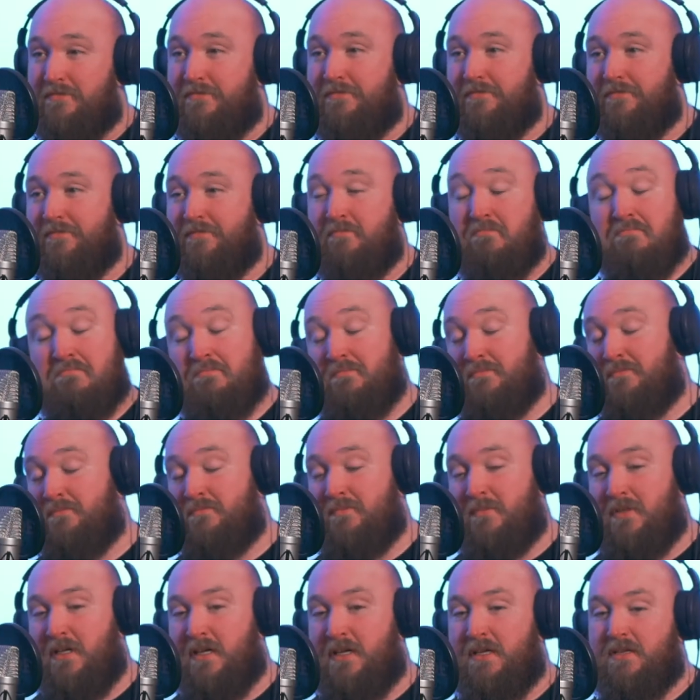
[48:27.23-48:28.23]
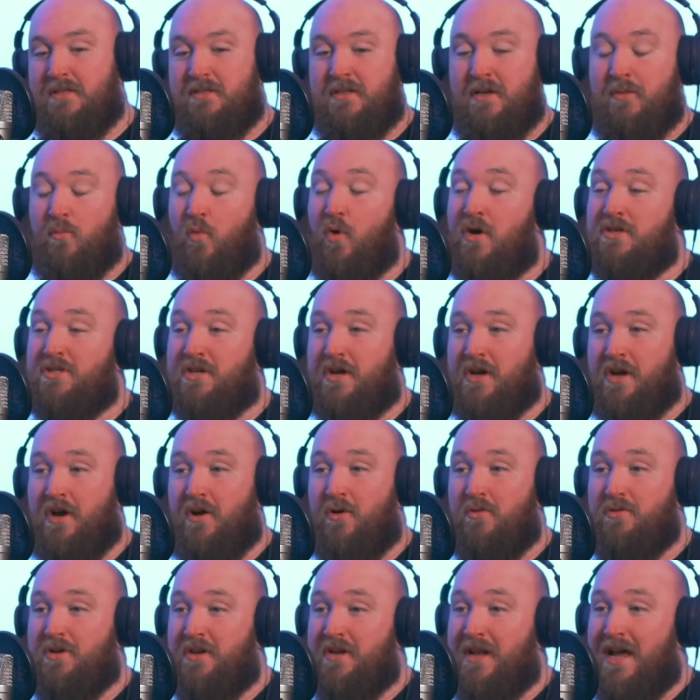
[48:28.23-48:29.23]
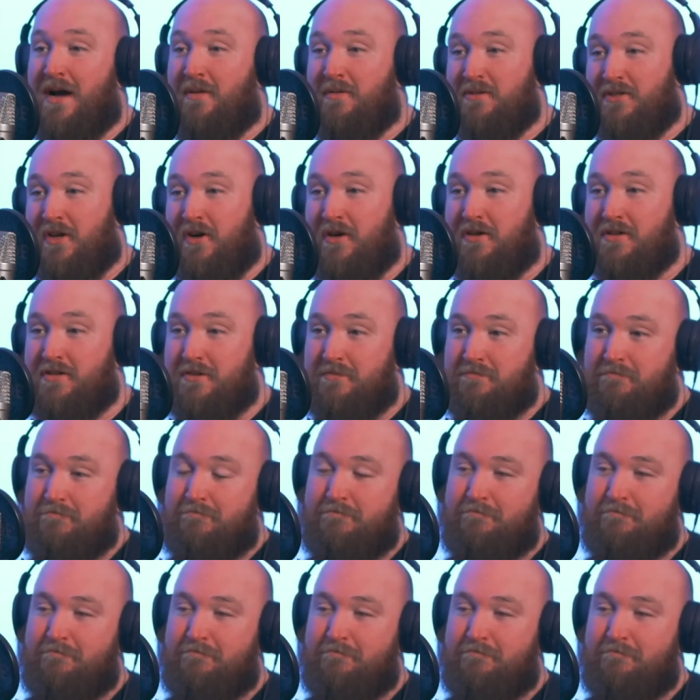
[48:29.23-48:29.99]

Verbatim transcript: Yeah, yeah. I guess it was a cold and now it's hot.